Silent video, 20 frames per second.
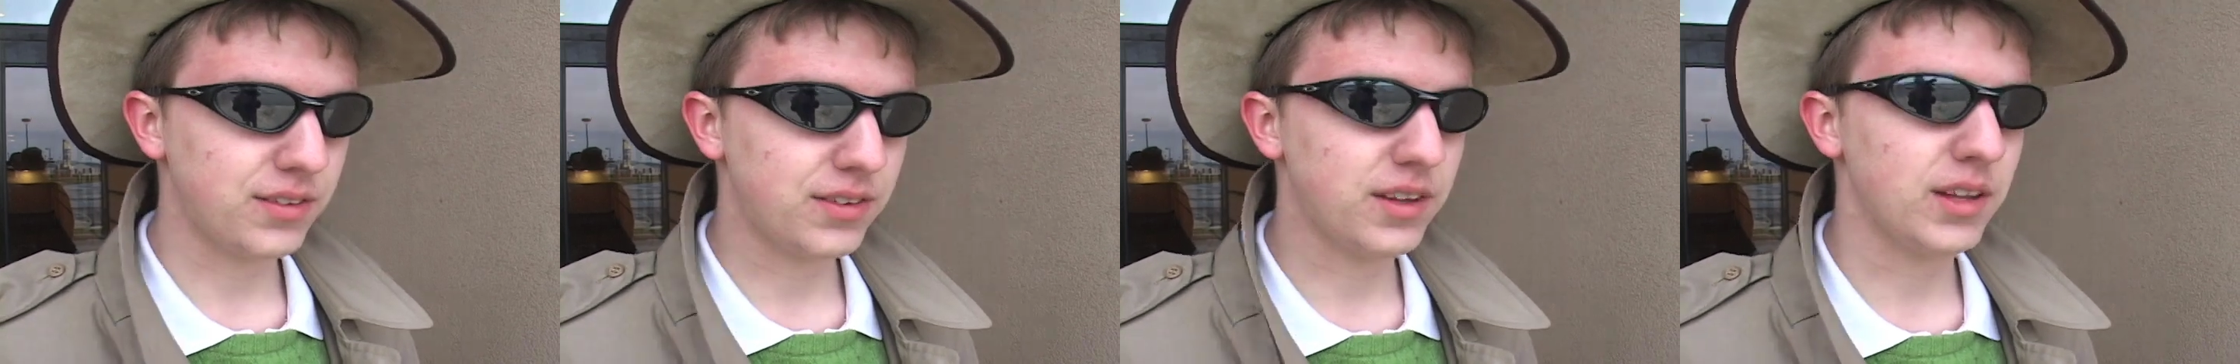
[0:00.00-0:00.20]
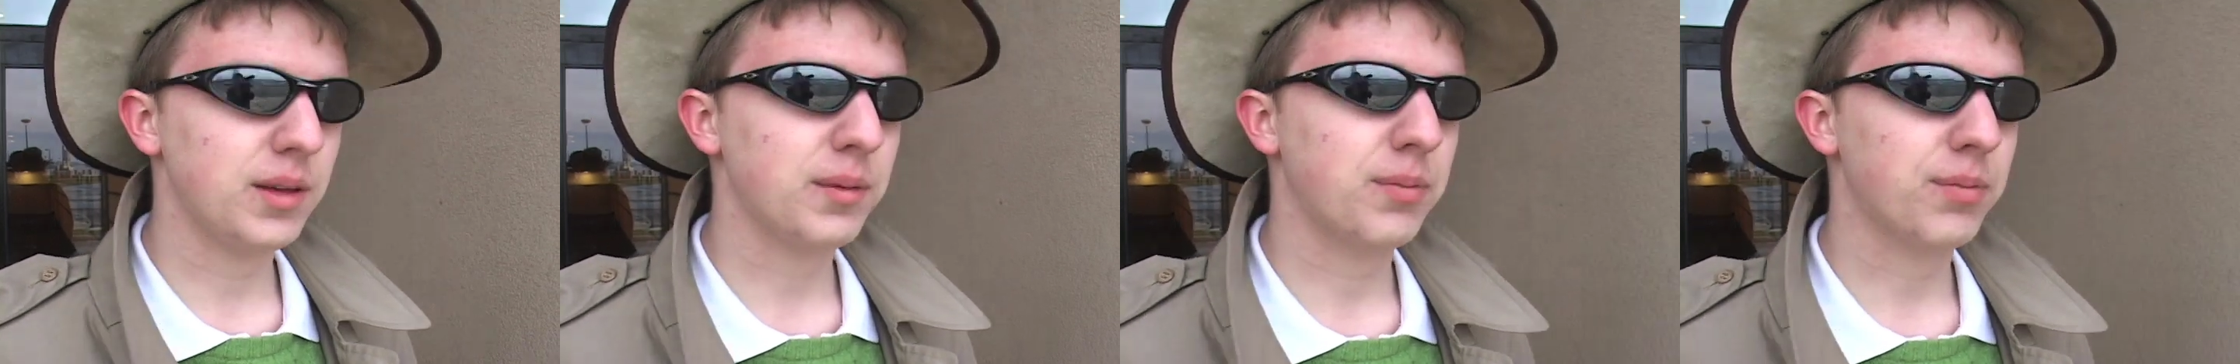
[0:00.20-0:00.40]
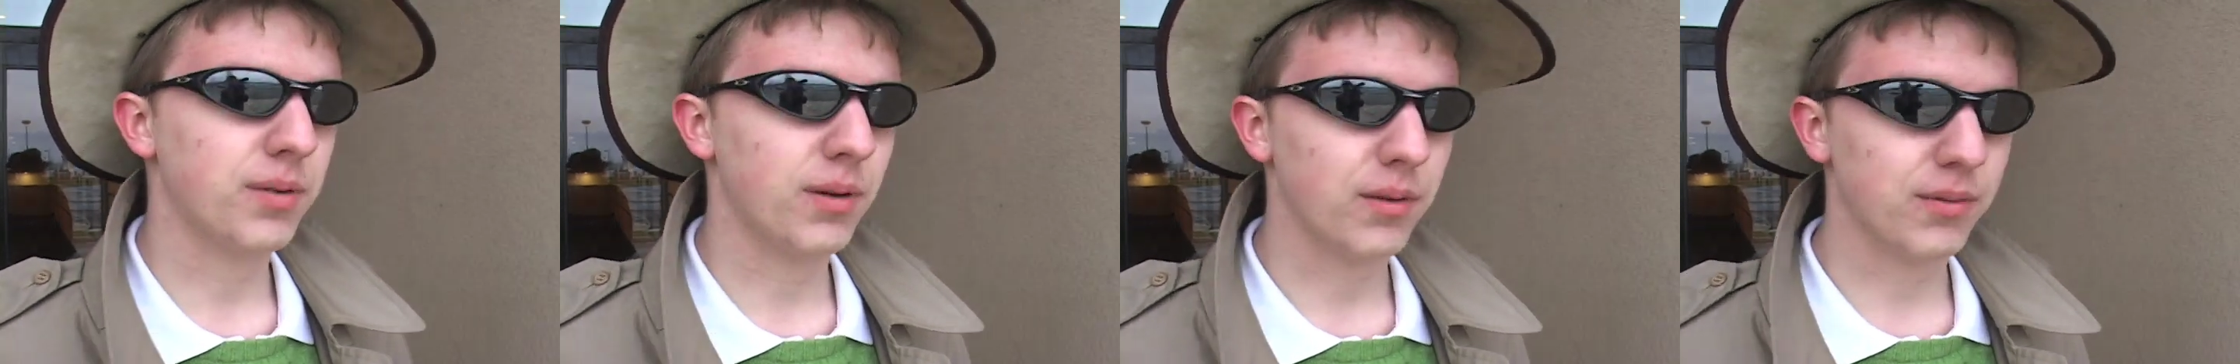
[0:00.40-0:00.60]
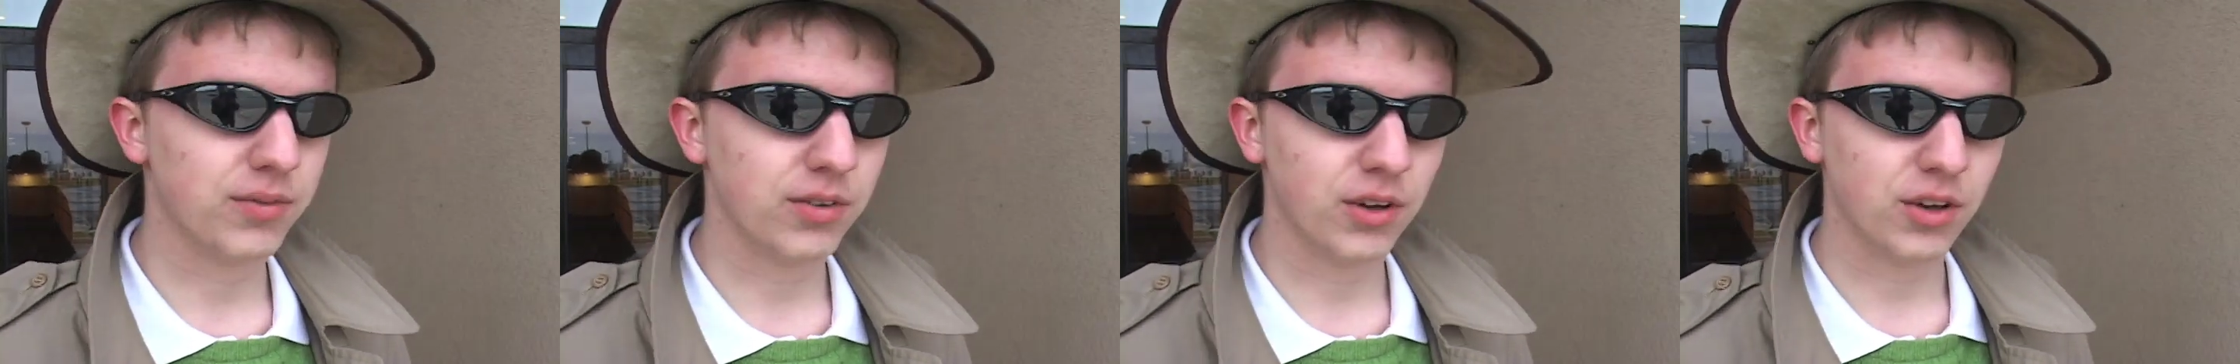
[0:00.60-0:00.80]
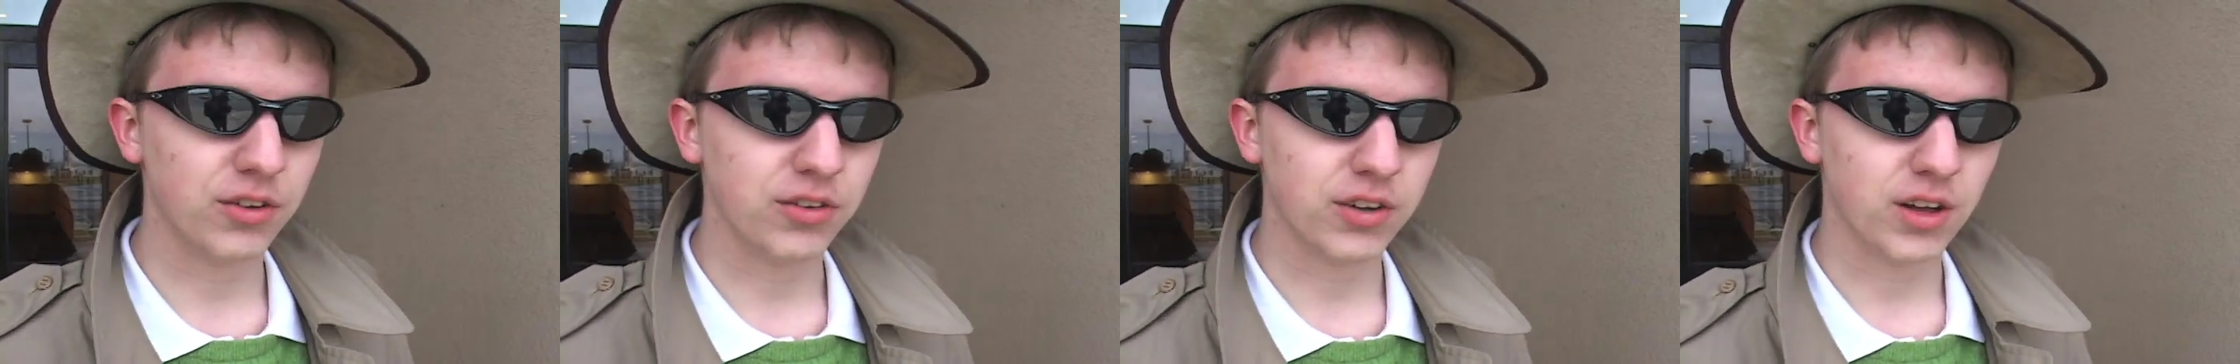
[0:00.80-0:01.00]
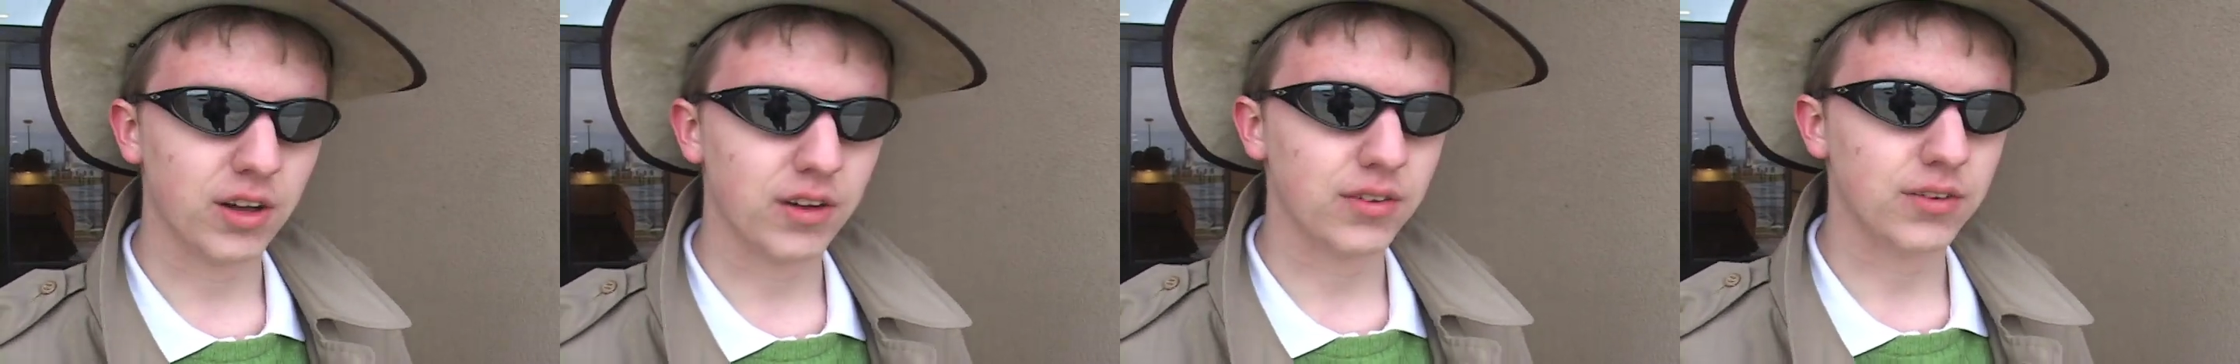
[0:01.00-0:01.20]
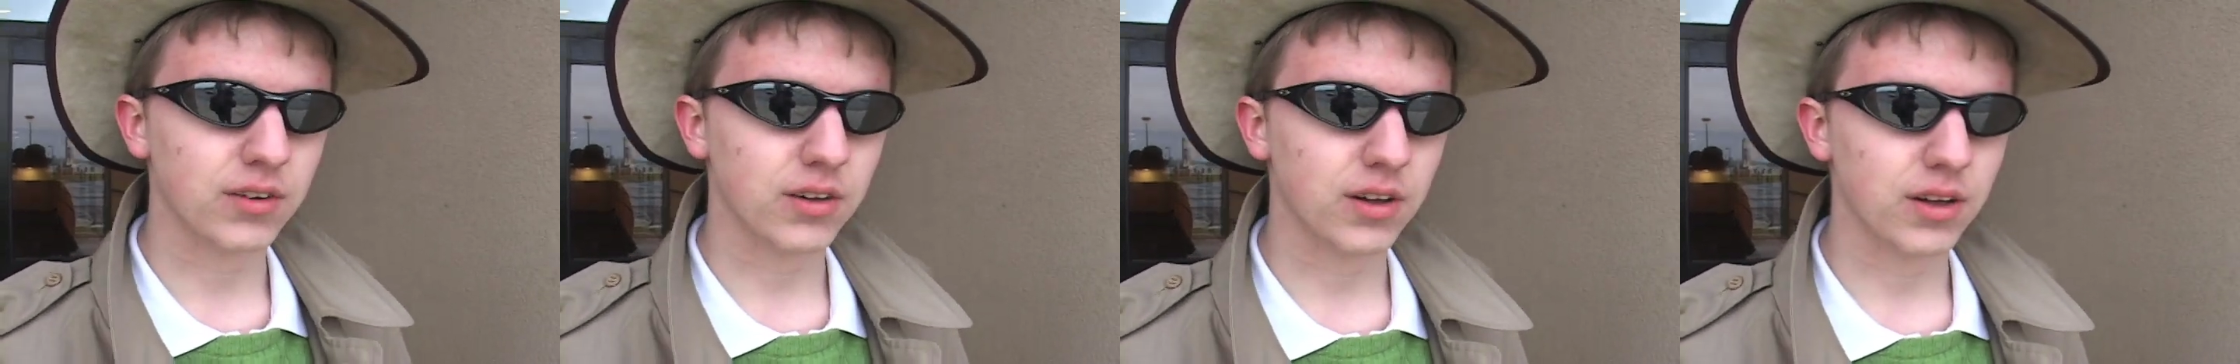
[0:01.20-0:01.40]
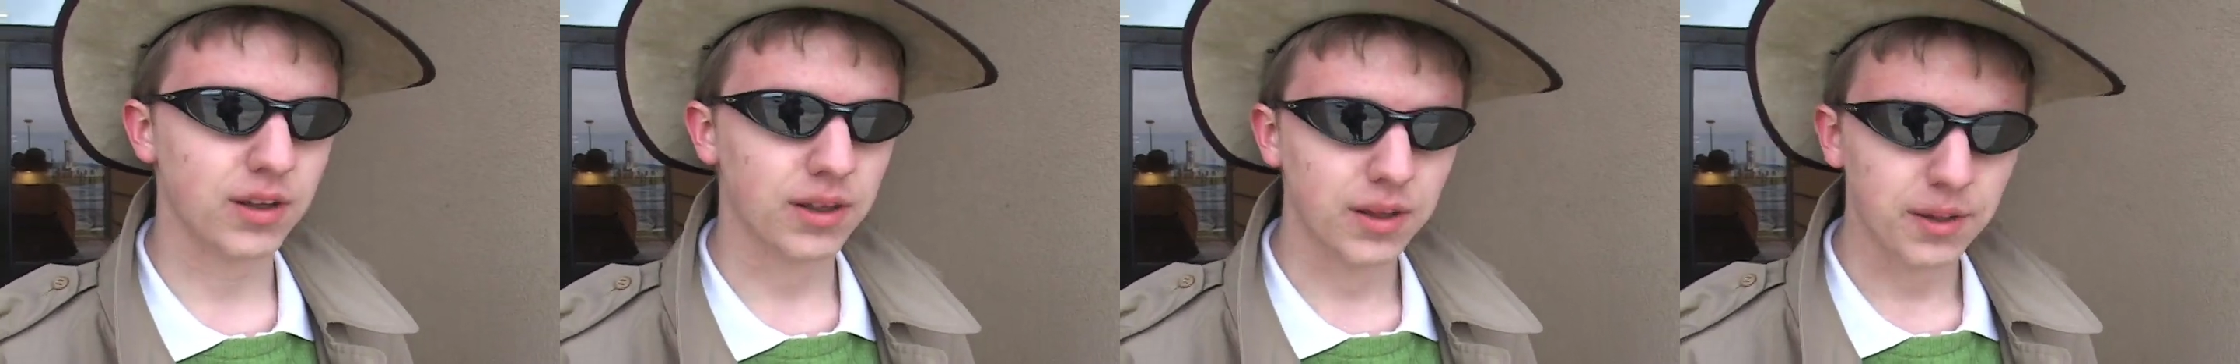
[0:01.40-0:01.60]
deep uh,
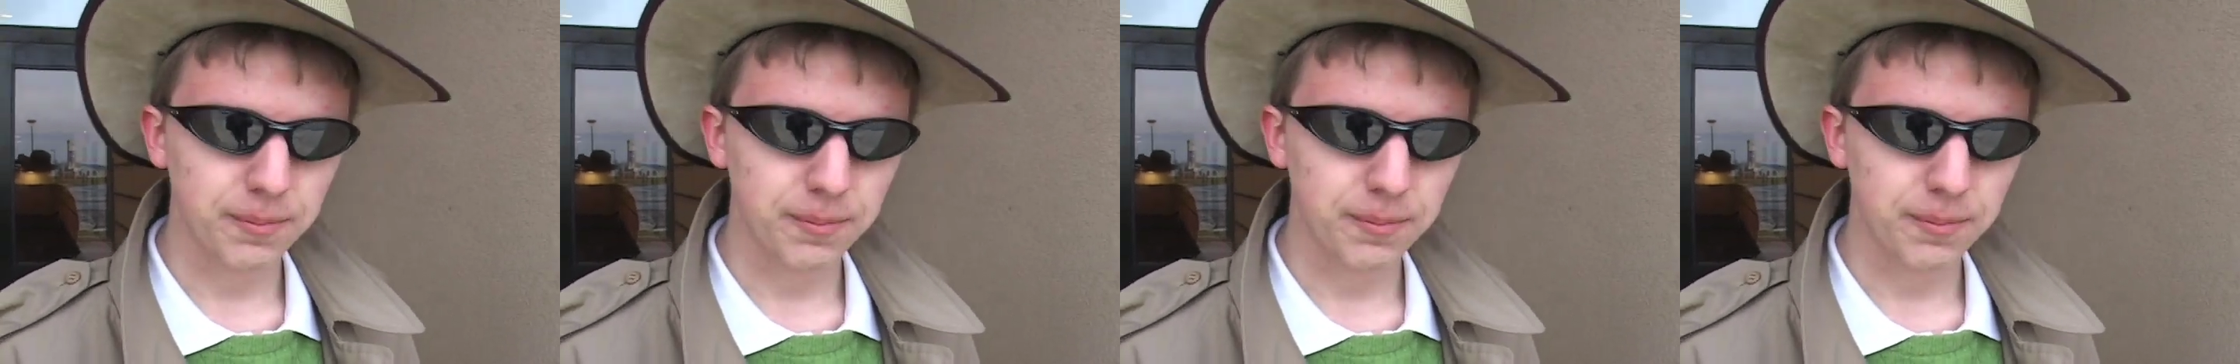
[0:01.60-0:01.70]
philosophical.